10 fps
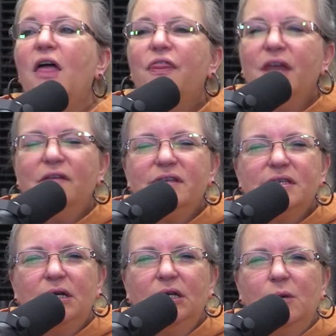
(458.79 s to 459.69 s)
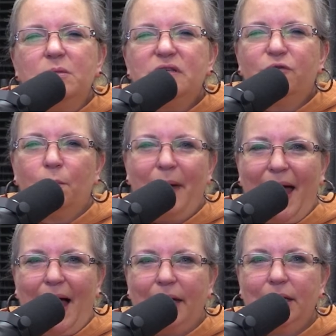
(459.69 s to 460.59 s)
Think of synonyms for
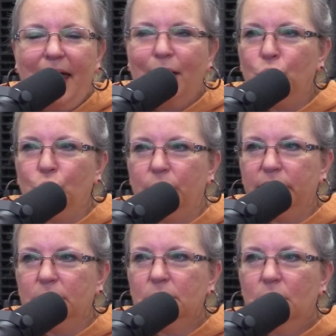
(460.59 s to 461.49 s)
bad and good.